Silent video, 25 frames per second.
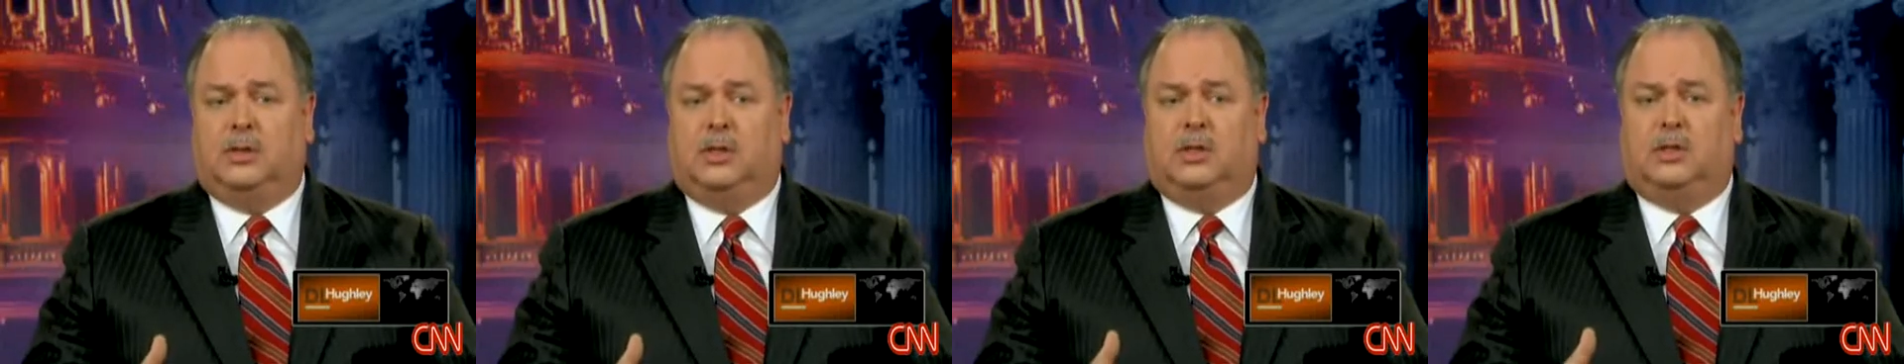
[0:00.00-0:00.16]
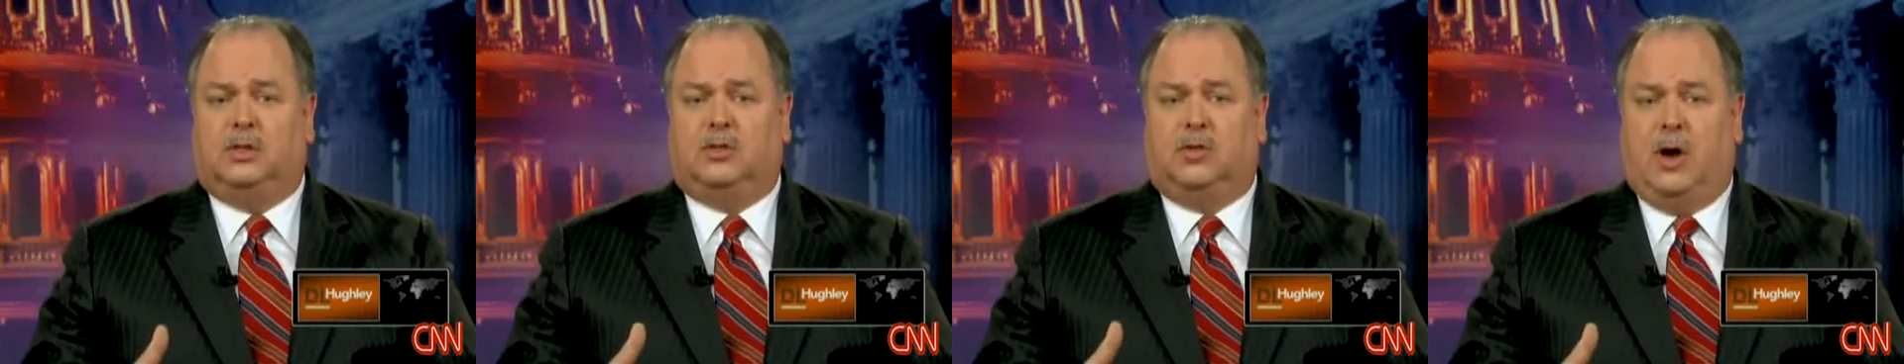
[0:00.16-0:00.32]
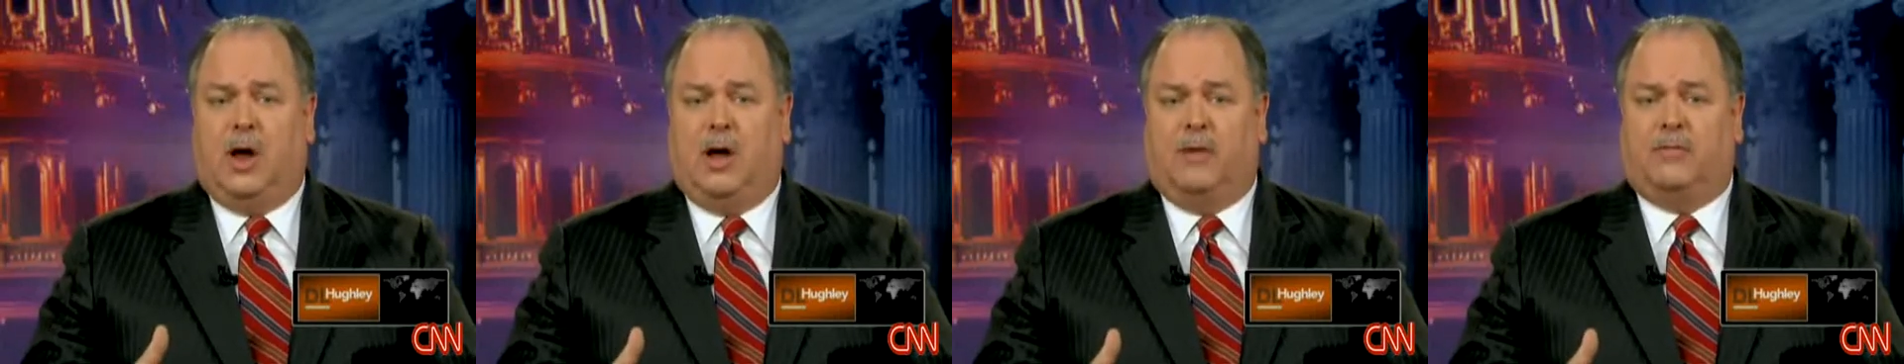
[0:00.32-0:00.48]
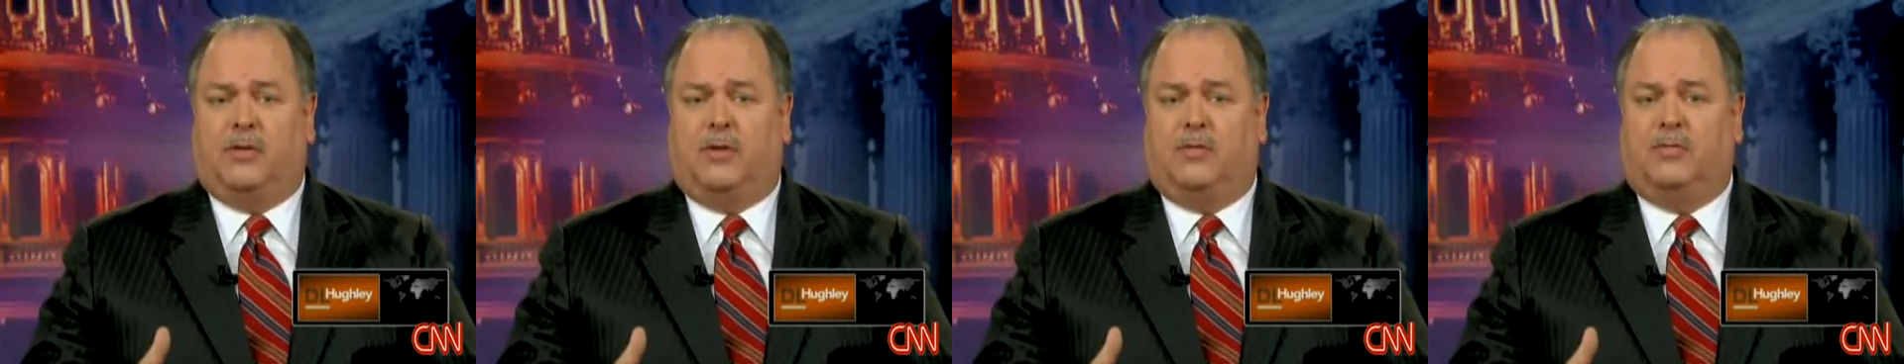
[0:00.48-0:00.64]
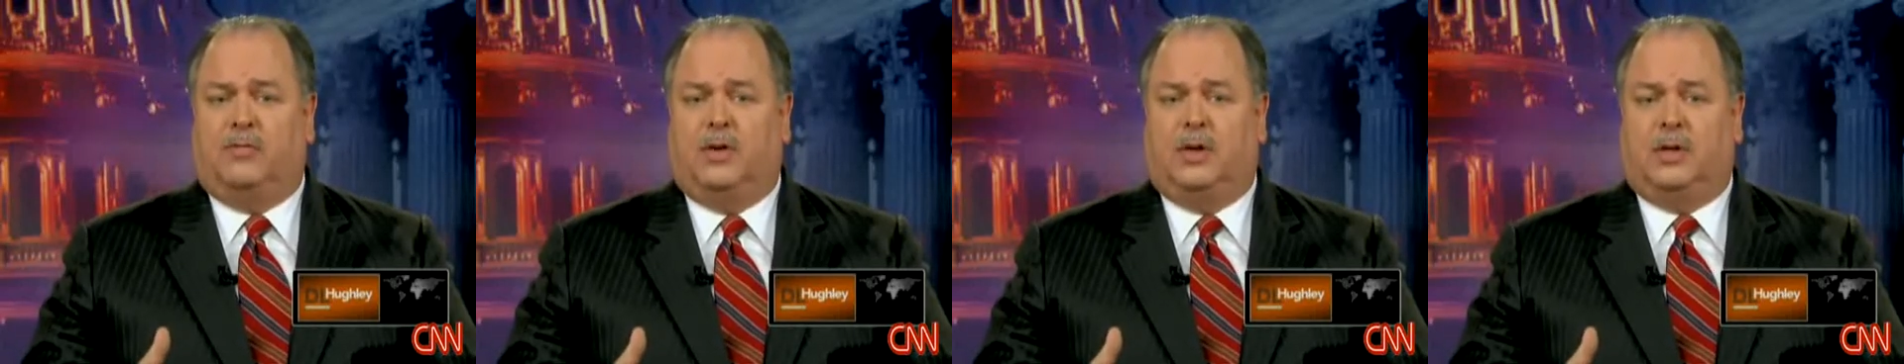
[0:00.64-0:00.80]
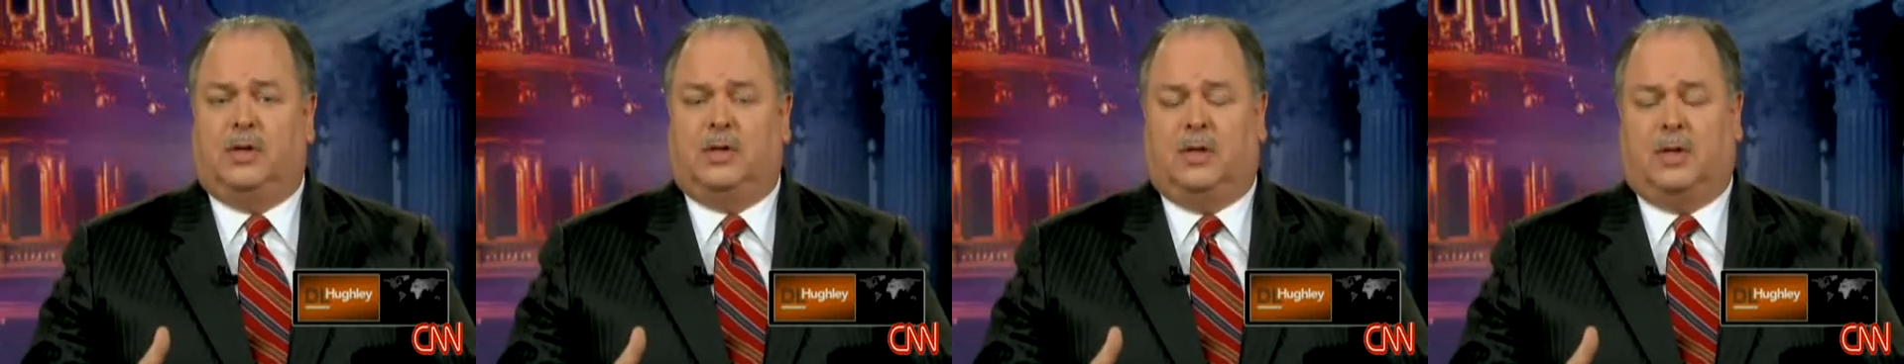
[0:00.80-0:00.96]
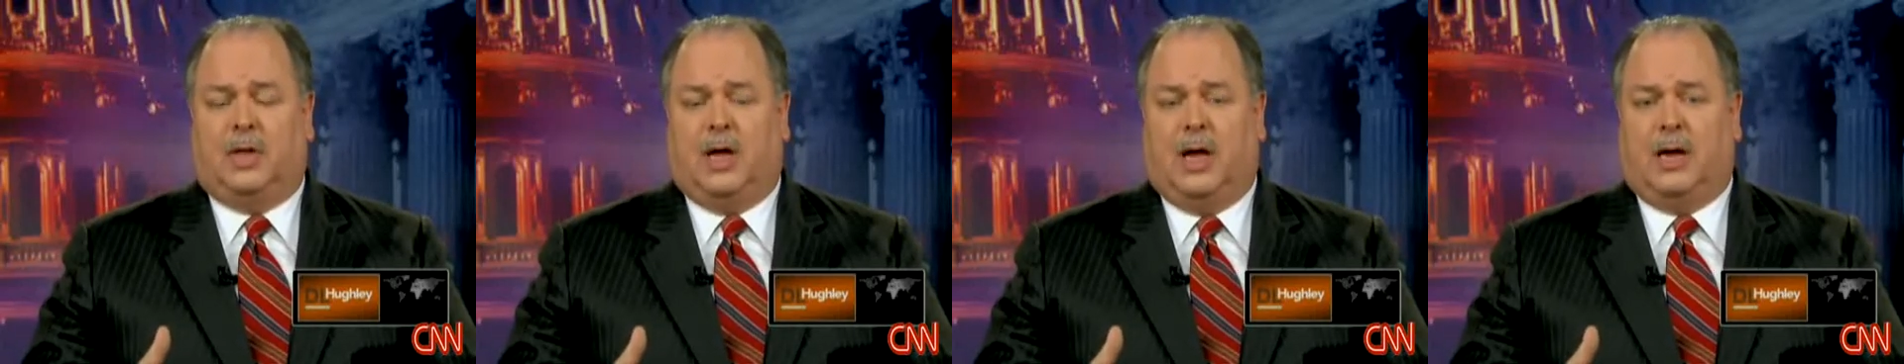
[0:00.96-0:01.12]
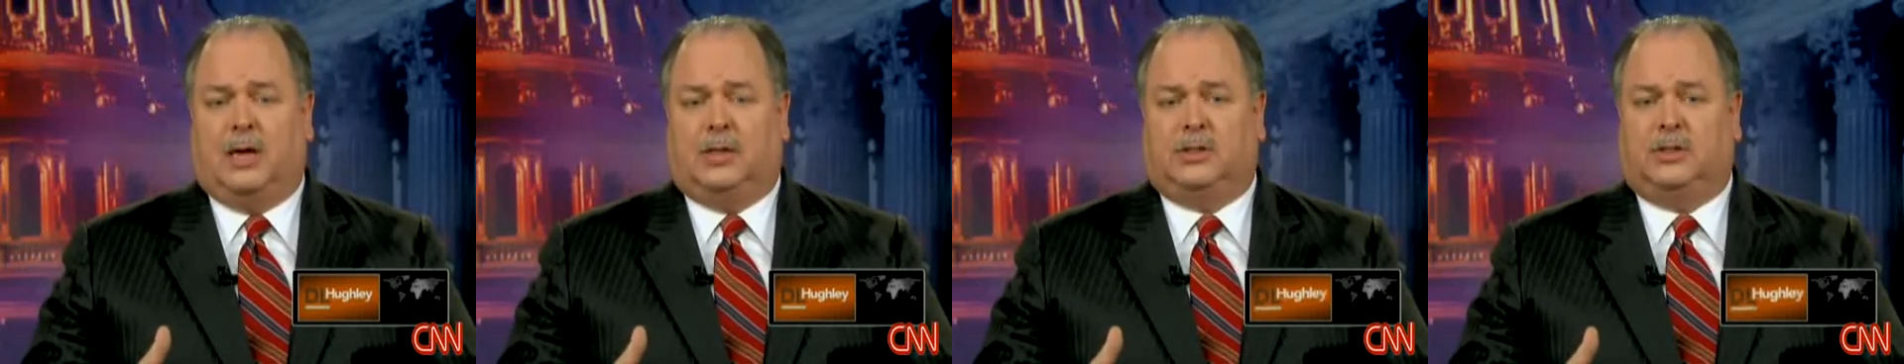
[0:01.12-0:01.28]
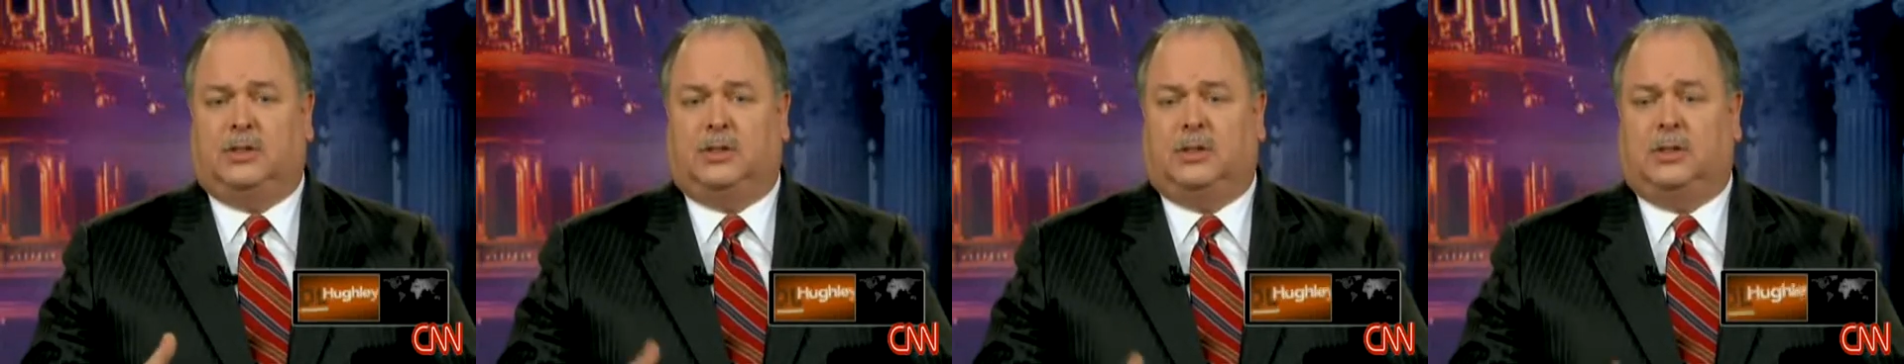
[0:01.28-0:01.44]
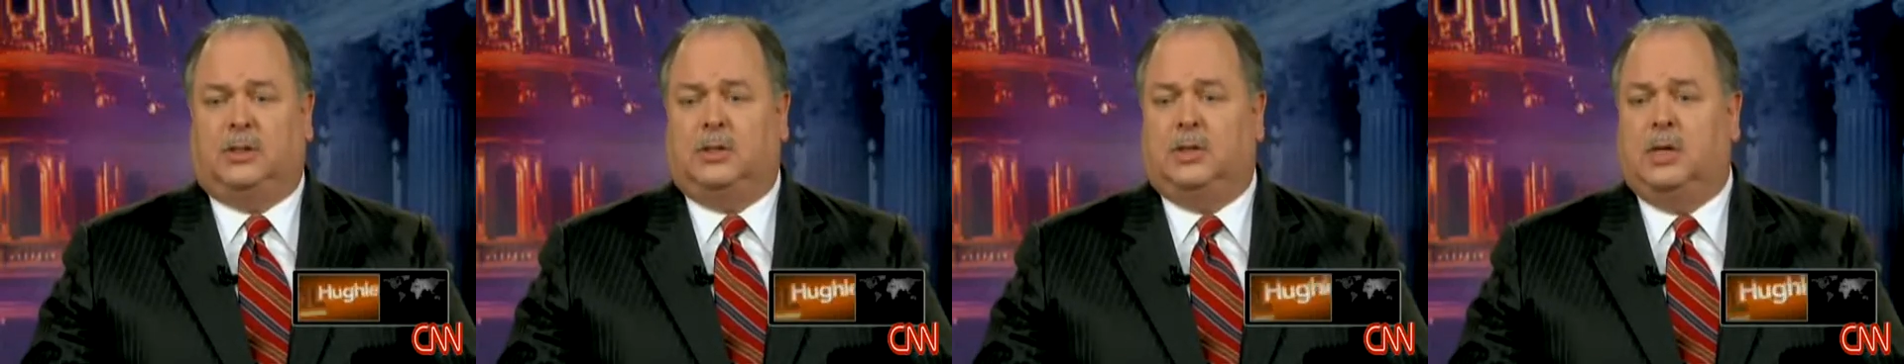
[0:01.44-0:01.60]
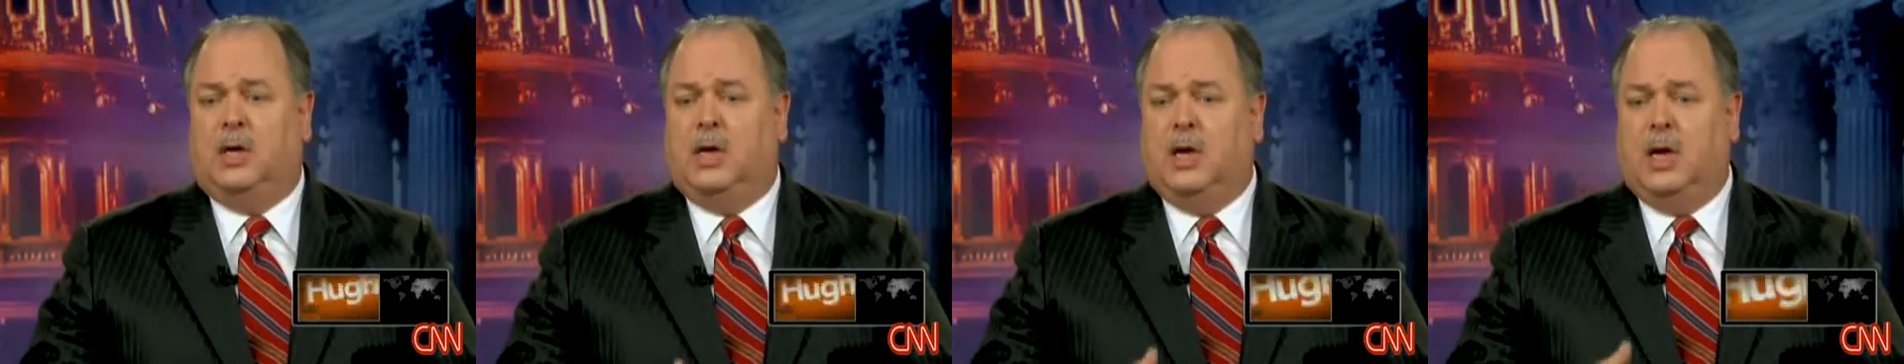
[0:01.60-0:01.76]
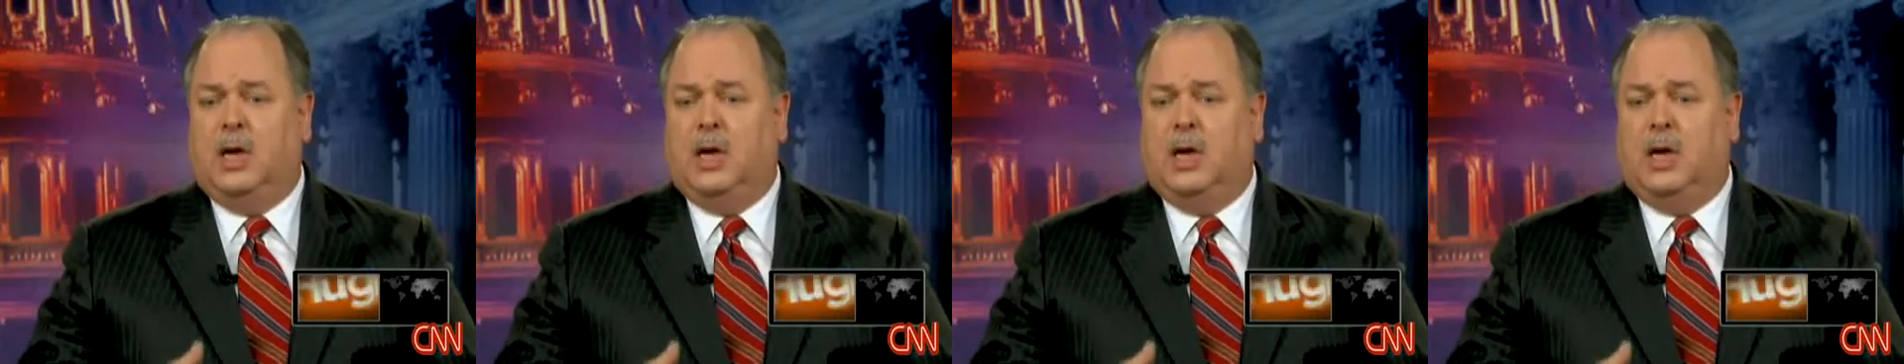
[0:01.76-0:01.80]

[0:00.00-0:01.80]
in a traffic vehicle accident